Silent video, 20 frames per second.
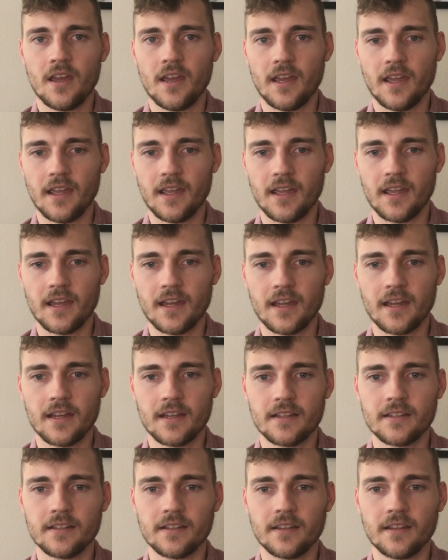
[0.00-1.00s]

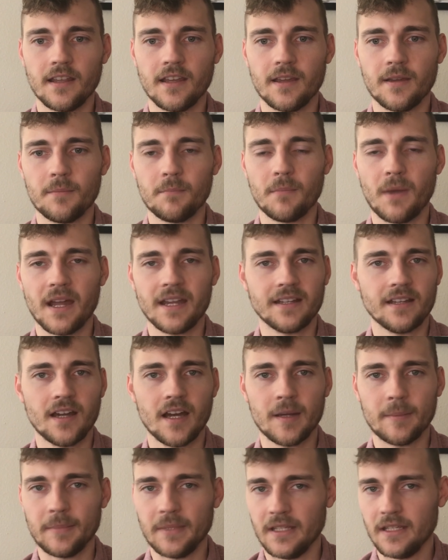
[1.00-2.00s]
and it might
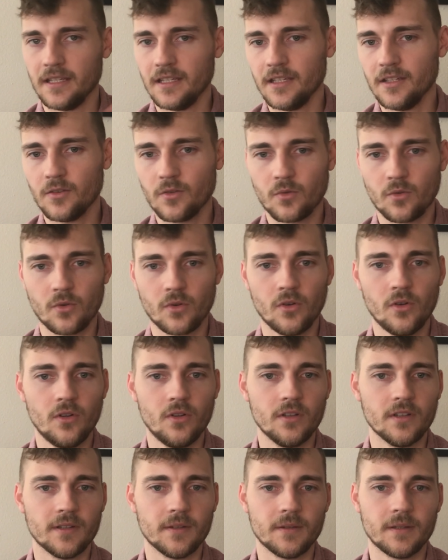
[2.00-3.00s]
not be
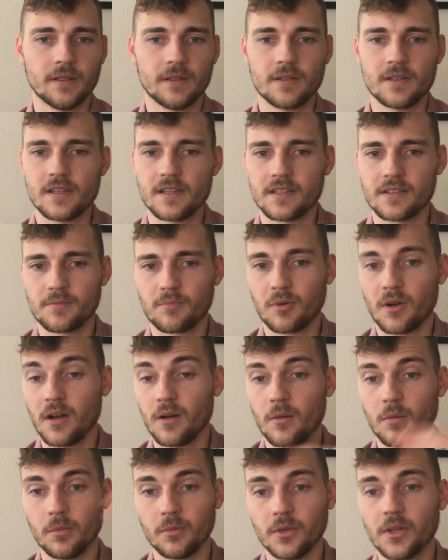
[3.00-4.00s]
equal, it is
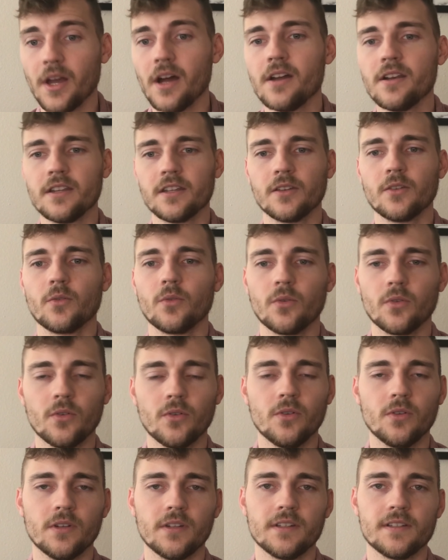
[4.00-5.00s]
probably
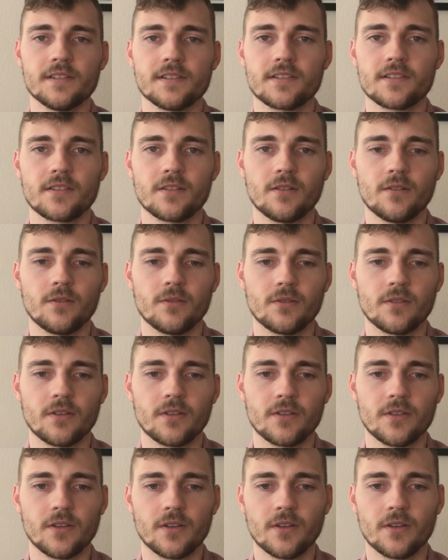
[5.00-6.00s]
unequal, and so there
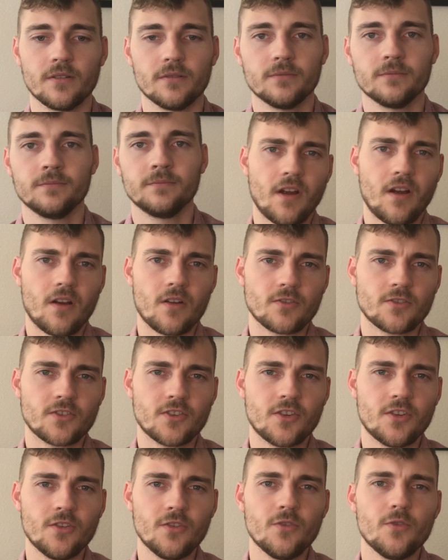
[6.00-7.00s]
you go. There are
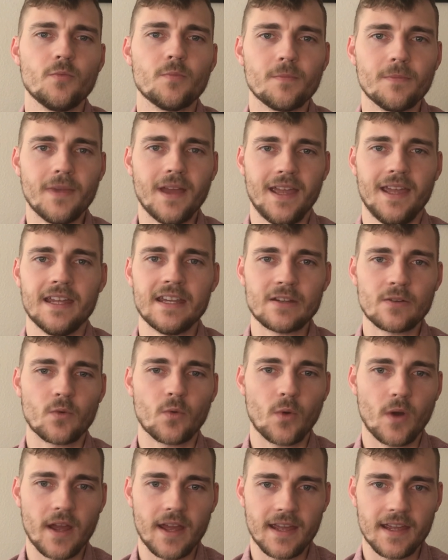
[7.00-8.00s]
two main
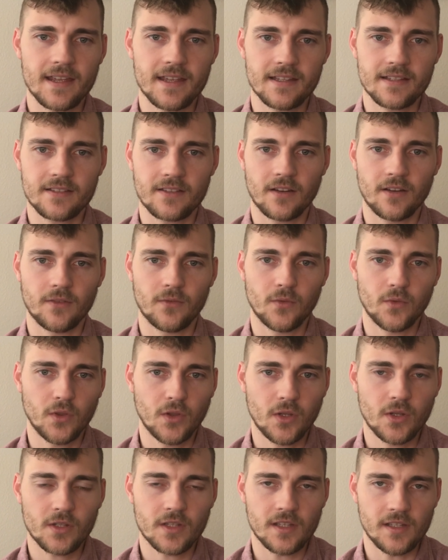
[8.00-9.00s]
ways of
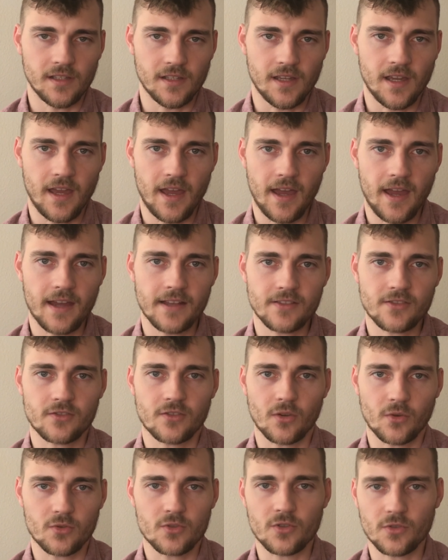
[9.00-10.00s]
looking at
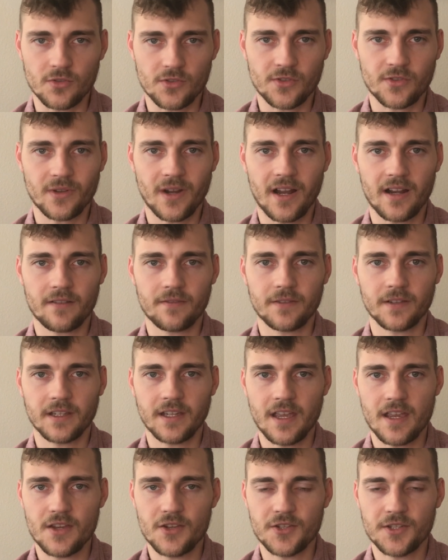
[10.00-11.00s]
social
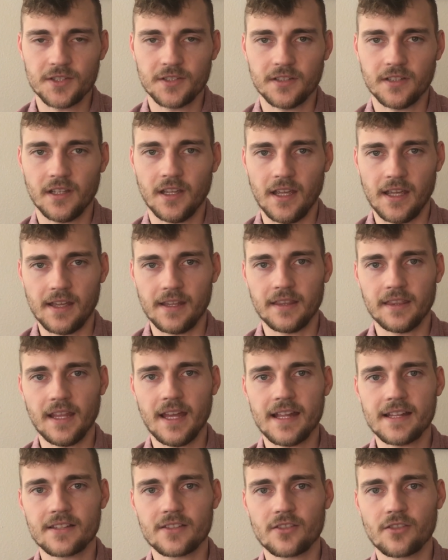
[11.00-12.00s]
stratification, and
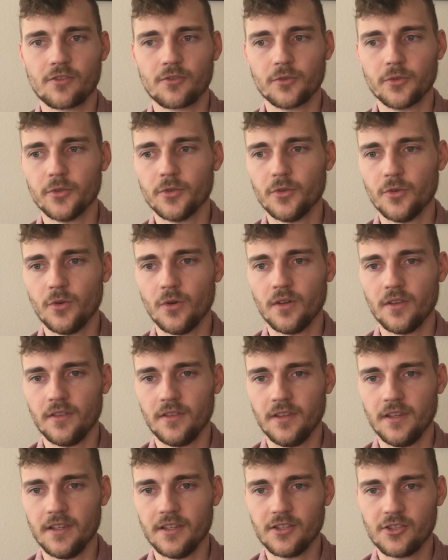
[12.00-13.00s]
that's through
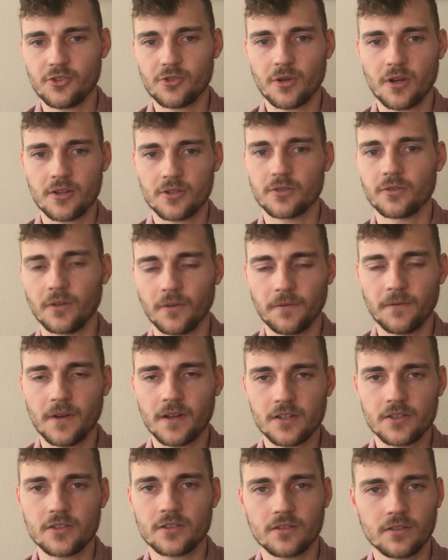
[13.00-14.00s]
the structural
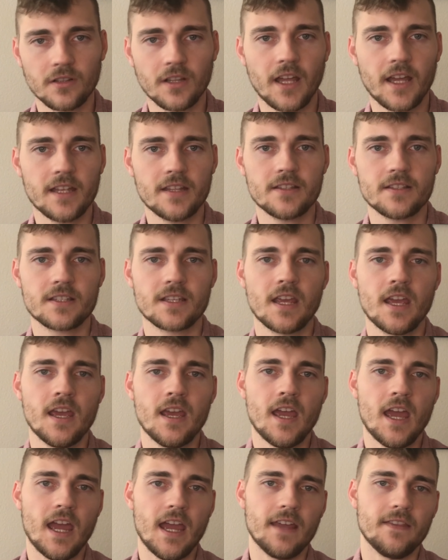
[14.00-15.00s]
functional lens,
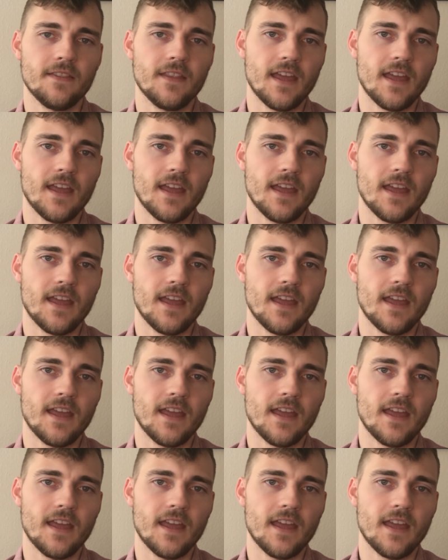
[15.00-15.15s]
and